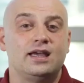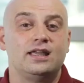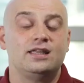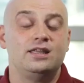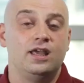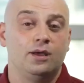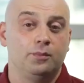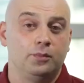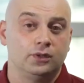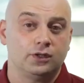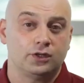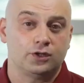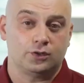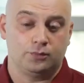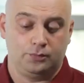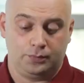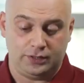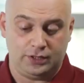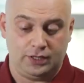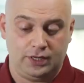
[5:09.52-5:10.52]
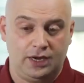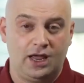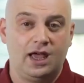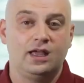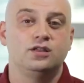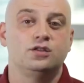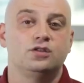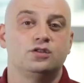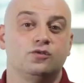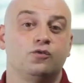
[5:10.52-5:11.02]
there would be no
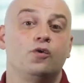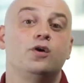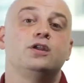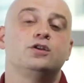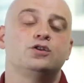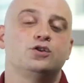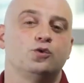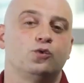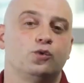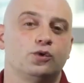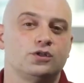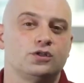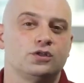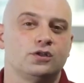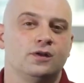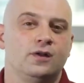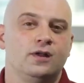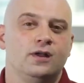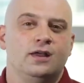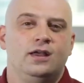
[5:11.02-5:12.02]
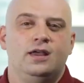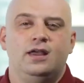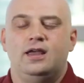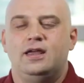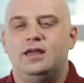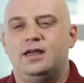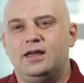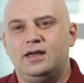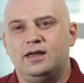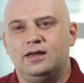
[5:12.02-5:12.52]
risk of losing your resource.
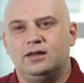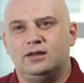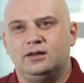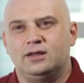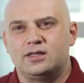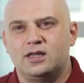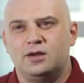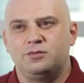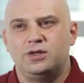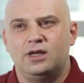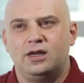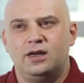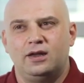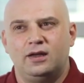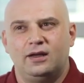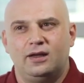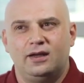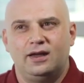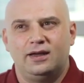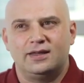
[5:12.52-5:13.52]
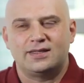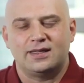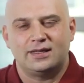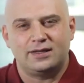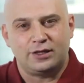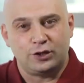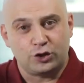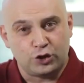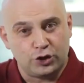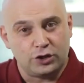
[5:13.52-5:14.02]
And in fact,
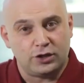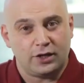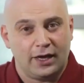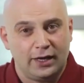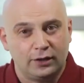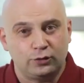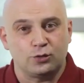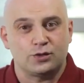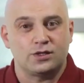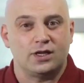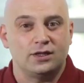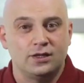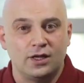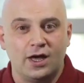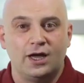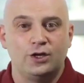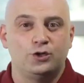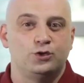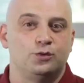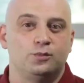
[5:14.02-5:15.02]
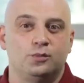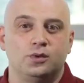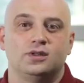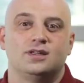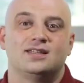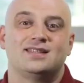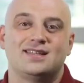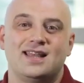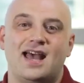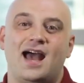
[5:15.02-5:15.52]
solving this problem was
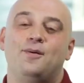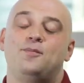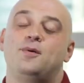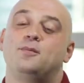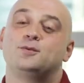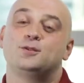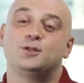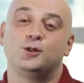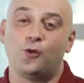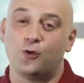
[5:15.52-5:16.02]
the biggest